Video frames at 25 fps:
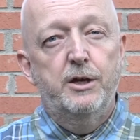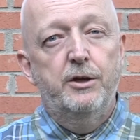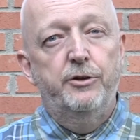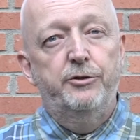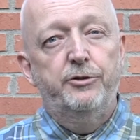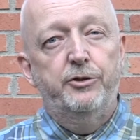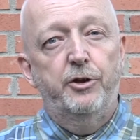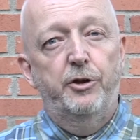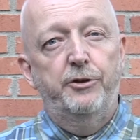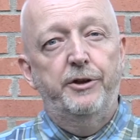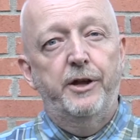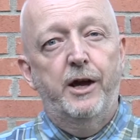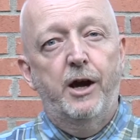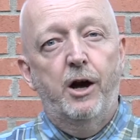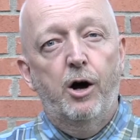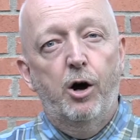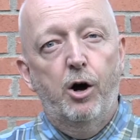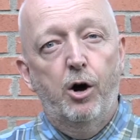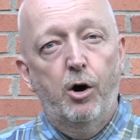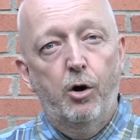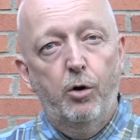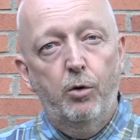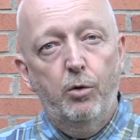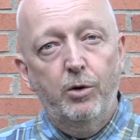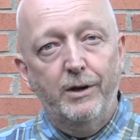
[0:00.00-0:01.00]
So the
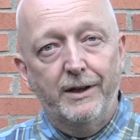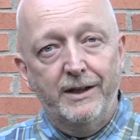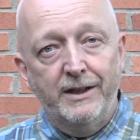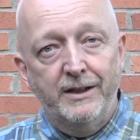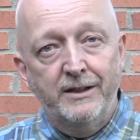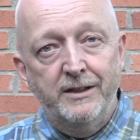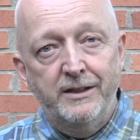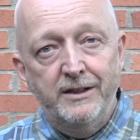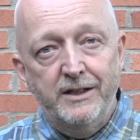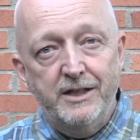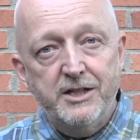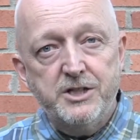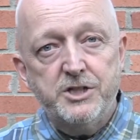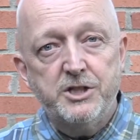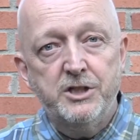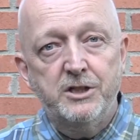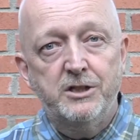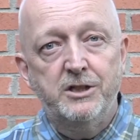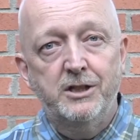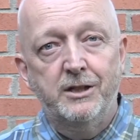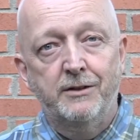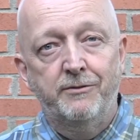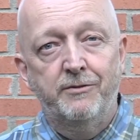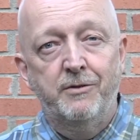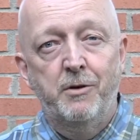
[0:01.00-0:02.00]
whole
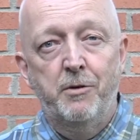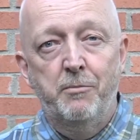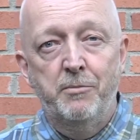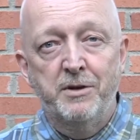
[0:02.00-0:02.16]
initiative